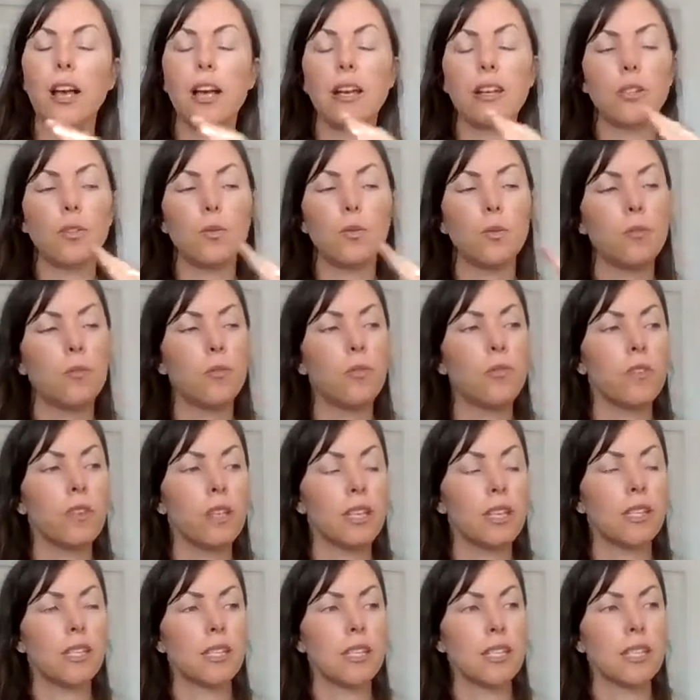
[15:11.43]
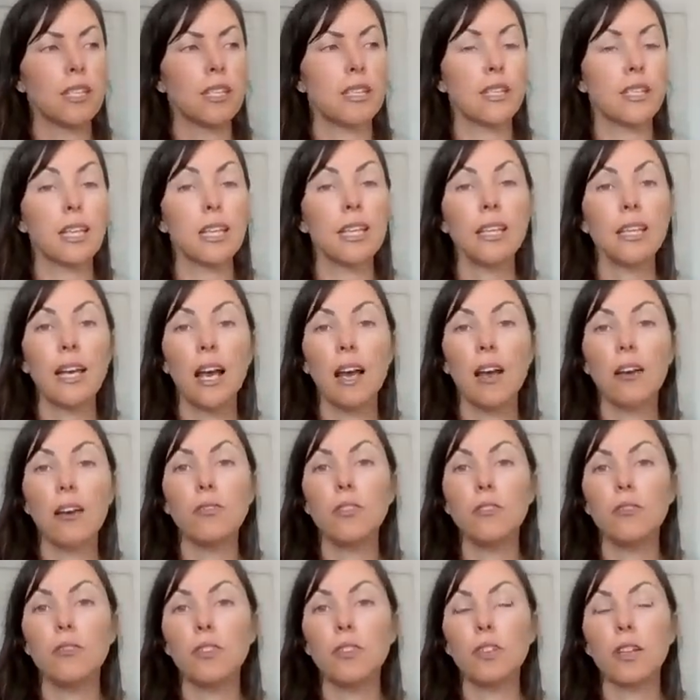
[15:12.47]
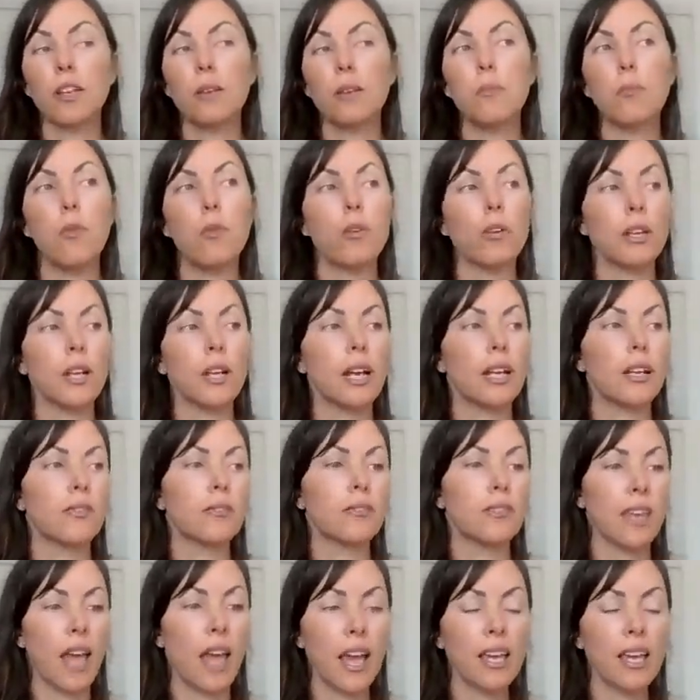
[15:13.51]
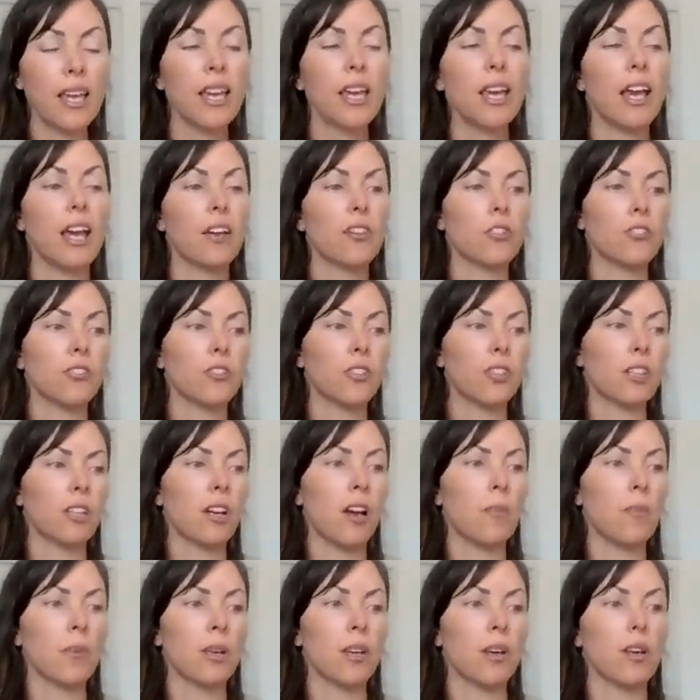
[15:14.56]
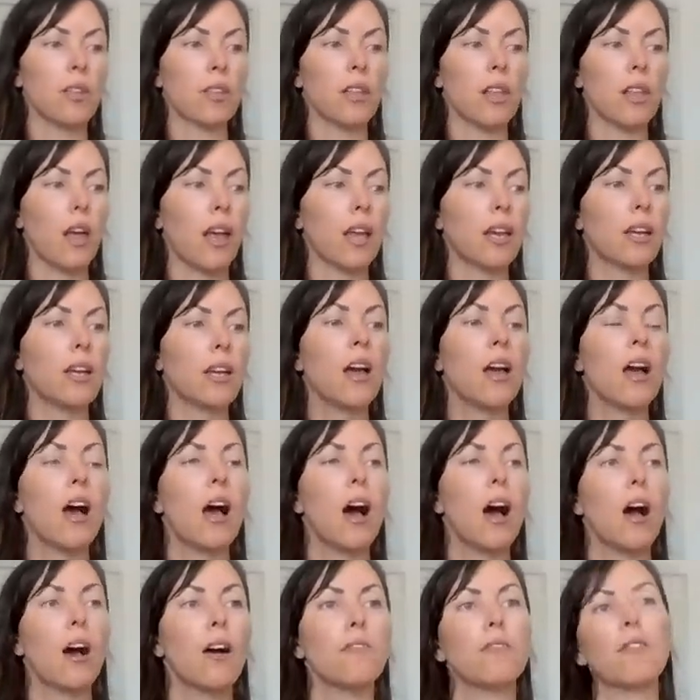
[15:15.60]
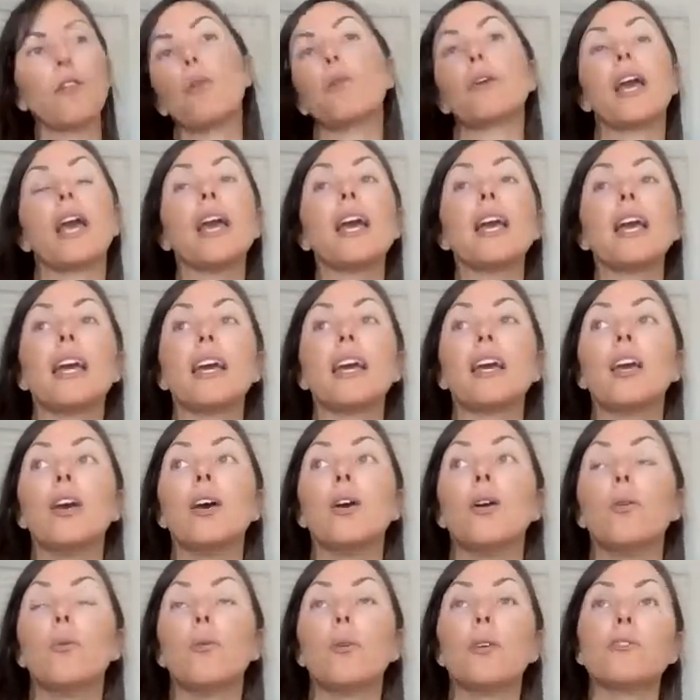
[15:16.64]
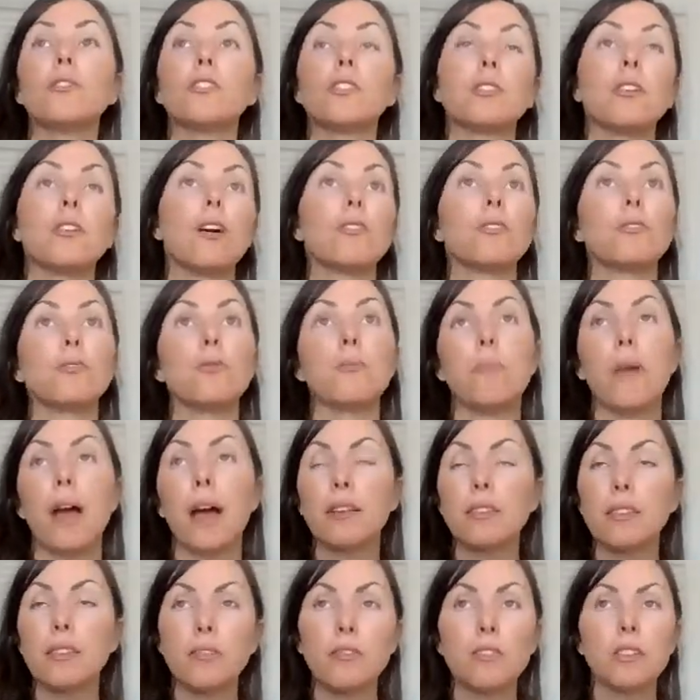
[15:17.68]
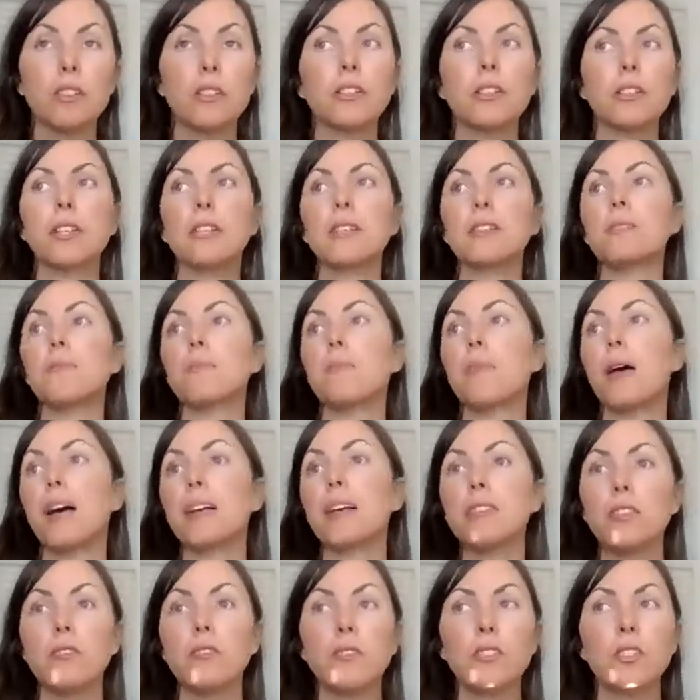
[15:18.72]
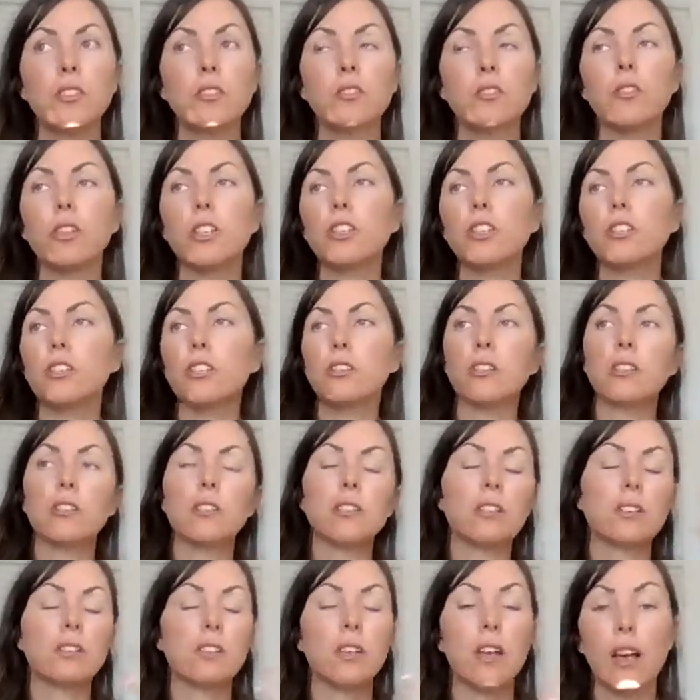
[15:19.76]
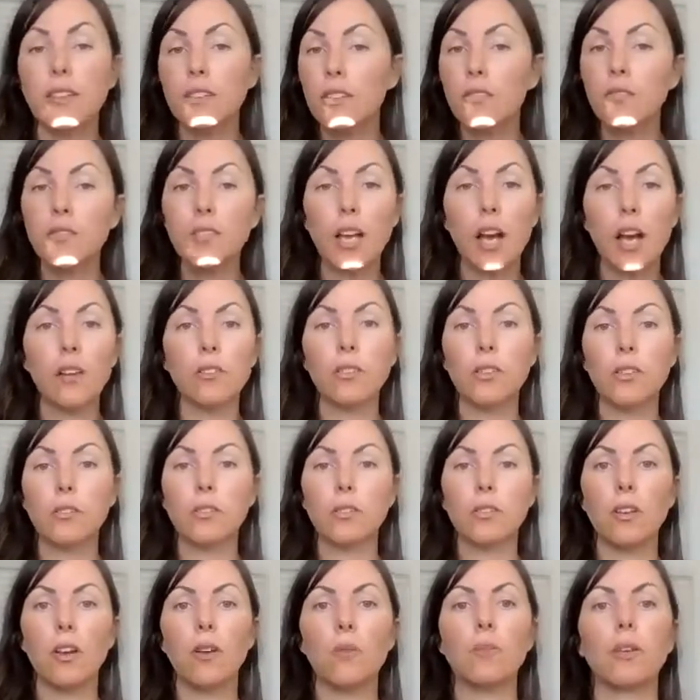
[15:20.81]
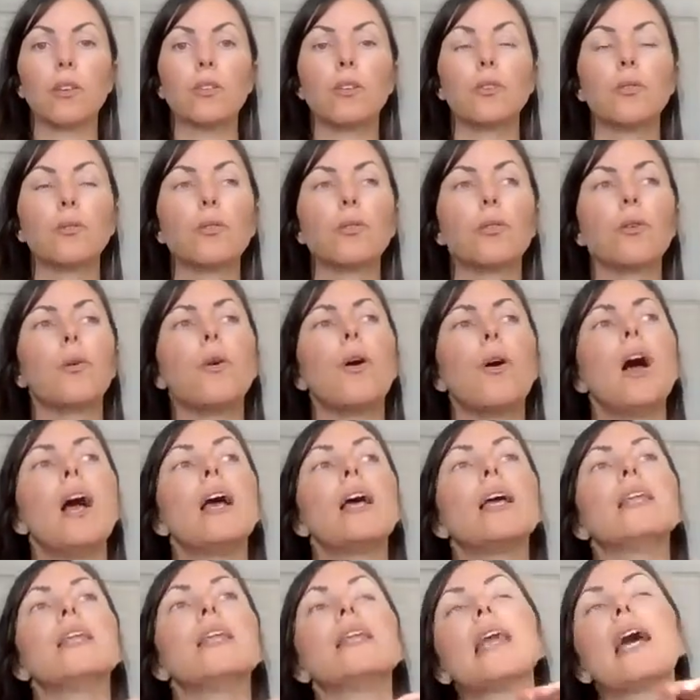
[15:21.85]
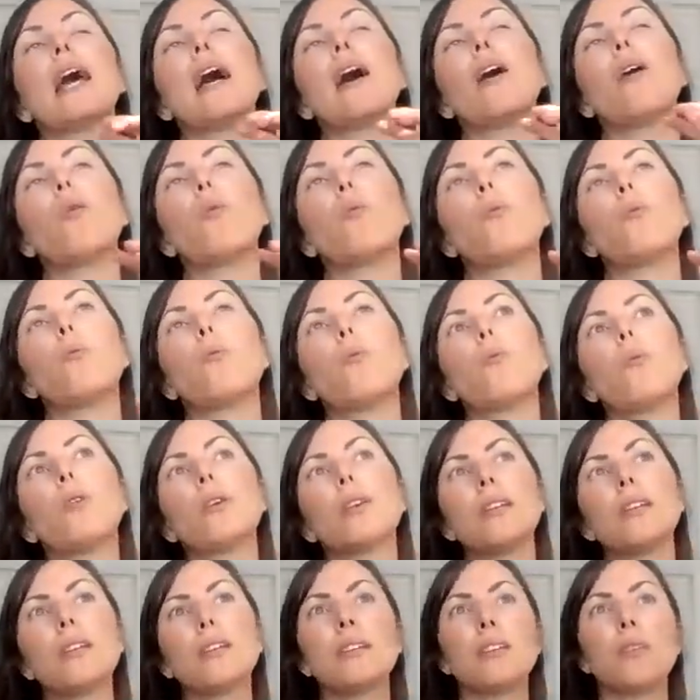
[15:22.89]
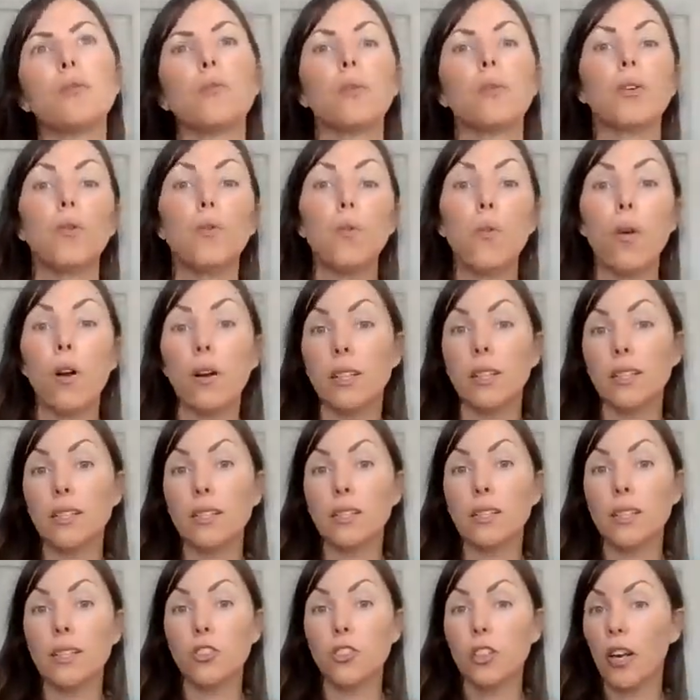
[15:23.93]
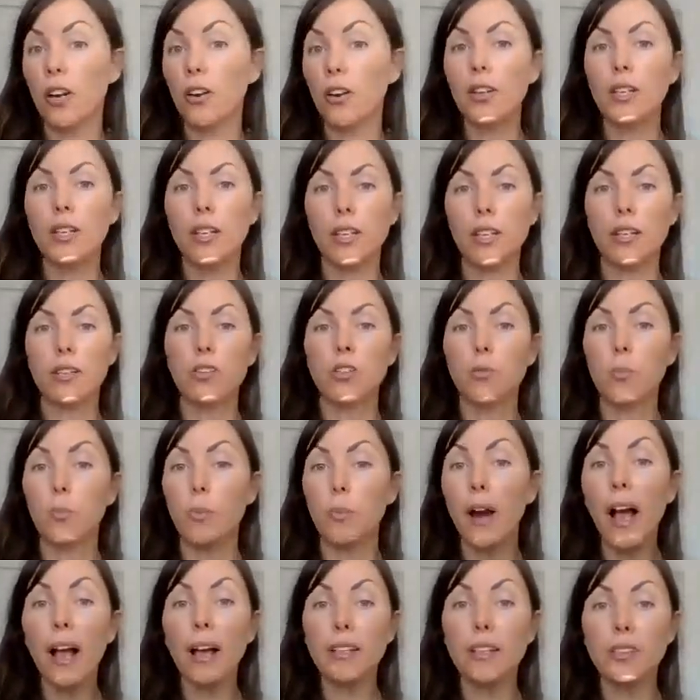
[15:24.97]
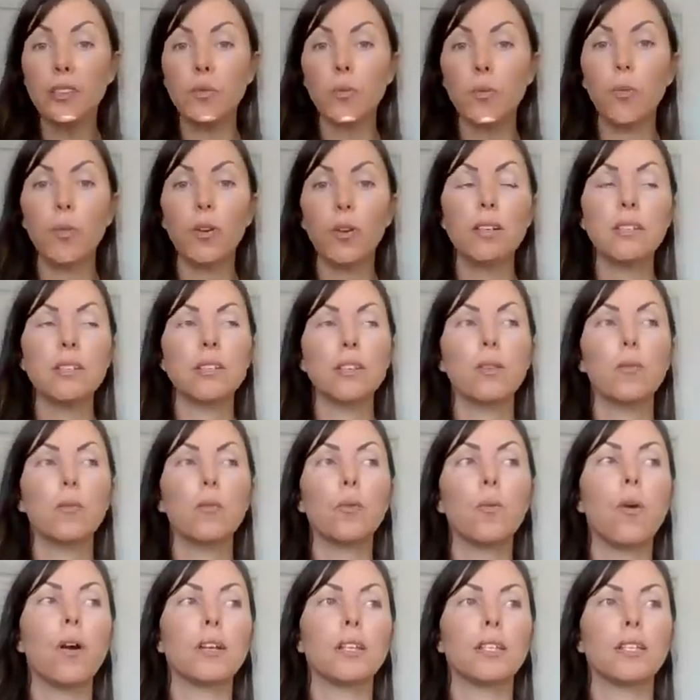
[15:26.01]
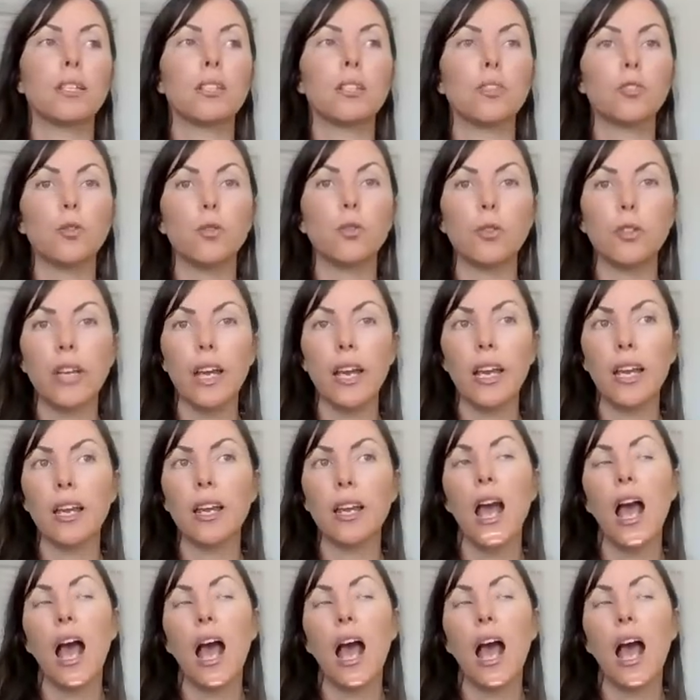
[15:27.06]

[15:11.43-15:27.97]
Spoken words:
And as we're moving into the second half, I feel like more kind of yangy energy coming online of, okay, we've just gone through massive clearings, massive integrations, tons of downloads coming through. Now, what is it we're wanting to share and express? What is it we're wanting to create?